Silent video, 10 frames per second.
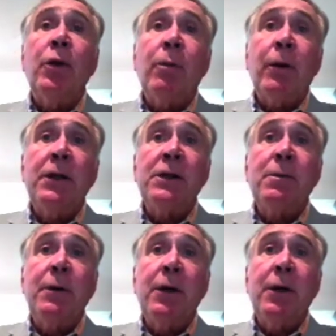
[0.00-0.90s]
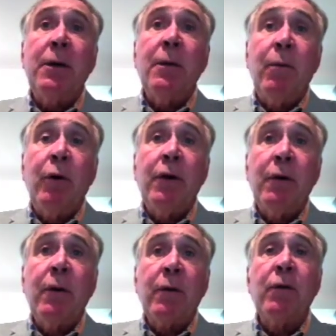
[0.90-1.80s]
when their blood is being
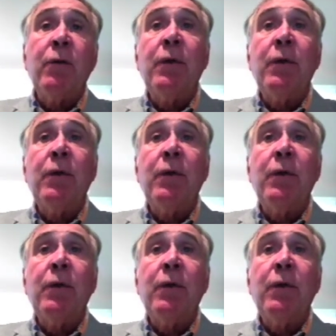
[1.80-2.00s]
put